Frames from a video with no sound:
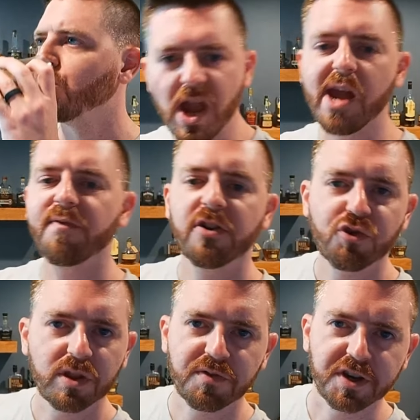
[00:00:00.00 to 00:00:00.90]
Hey, if you
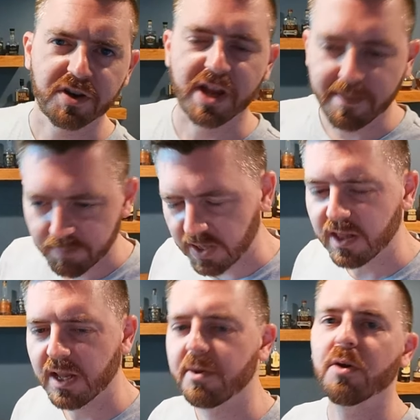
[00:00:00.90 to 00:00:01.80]
enjoyed the video today,
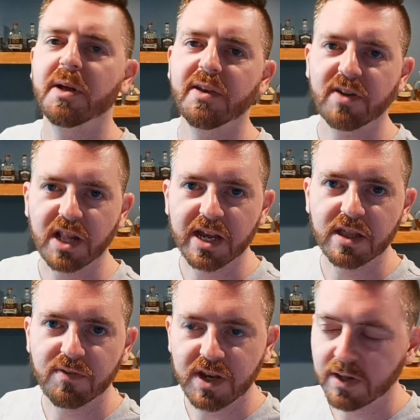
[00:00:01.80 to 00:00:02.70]
let me know by leaving a like
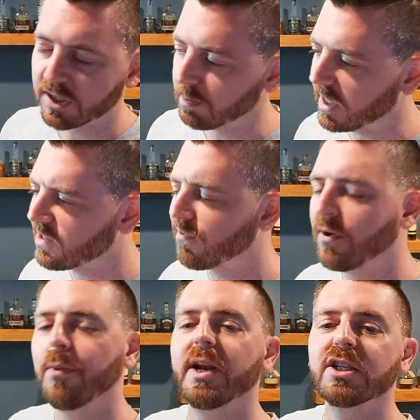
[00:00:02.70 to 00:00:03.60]
on the video. It's the best
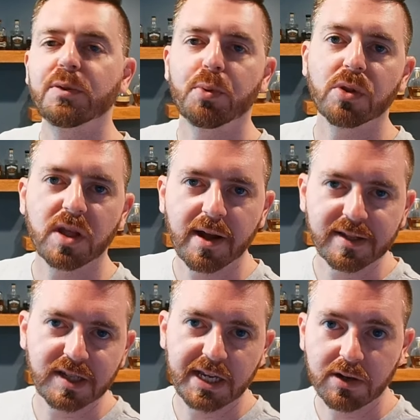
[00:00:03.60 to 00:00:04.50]
free way to support the
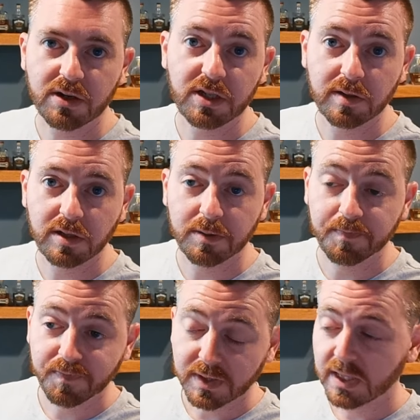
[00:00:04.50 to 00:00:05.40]
content here on YouTube.